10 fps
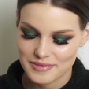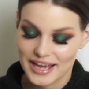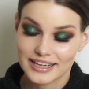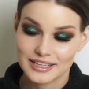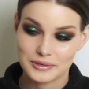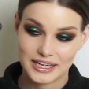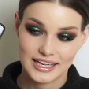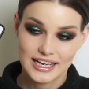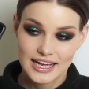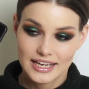
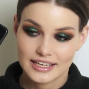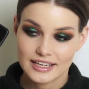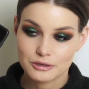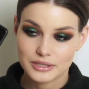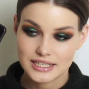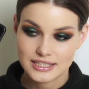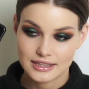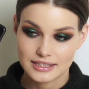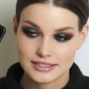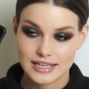Anyway, he
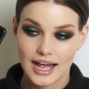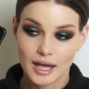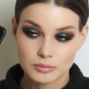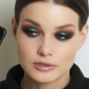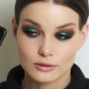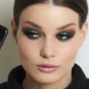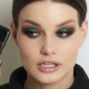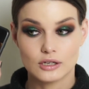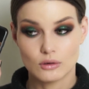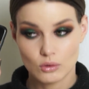created this
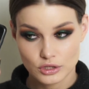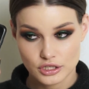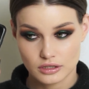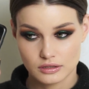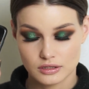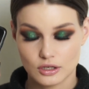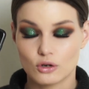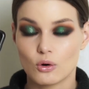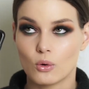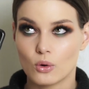absolutely gorgeous,
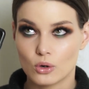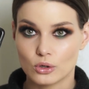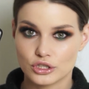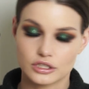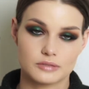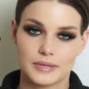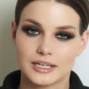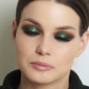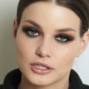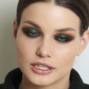gorgeous
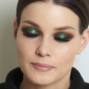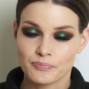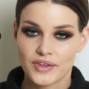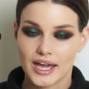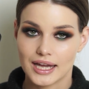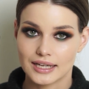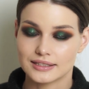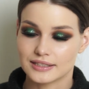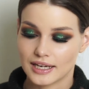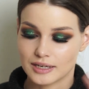makeup look.
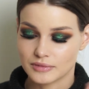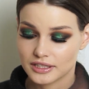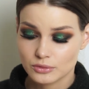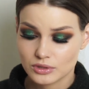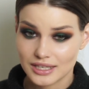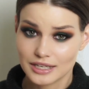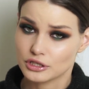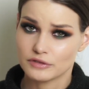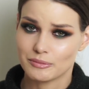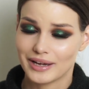And this wasn't
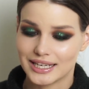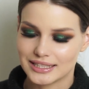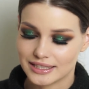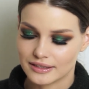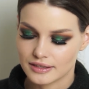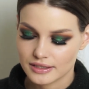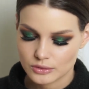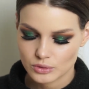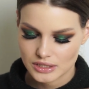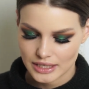actually even my idea.
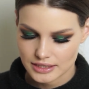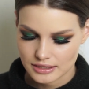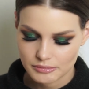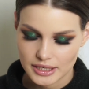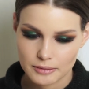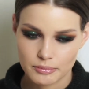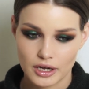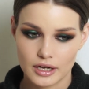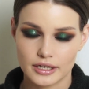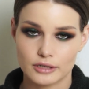This was sent to me
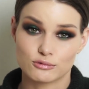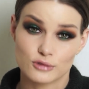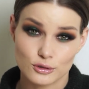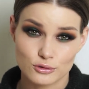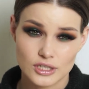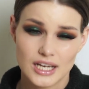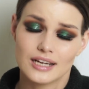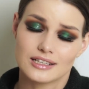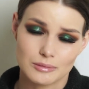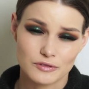by Rose.
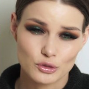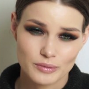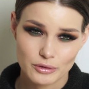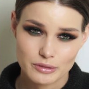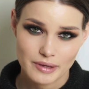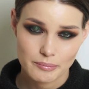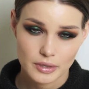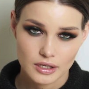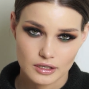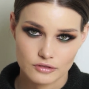Some of you may
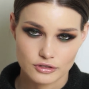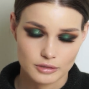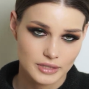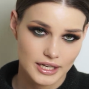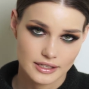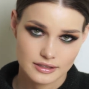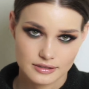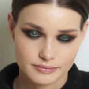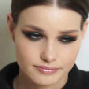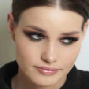remember her from like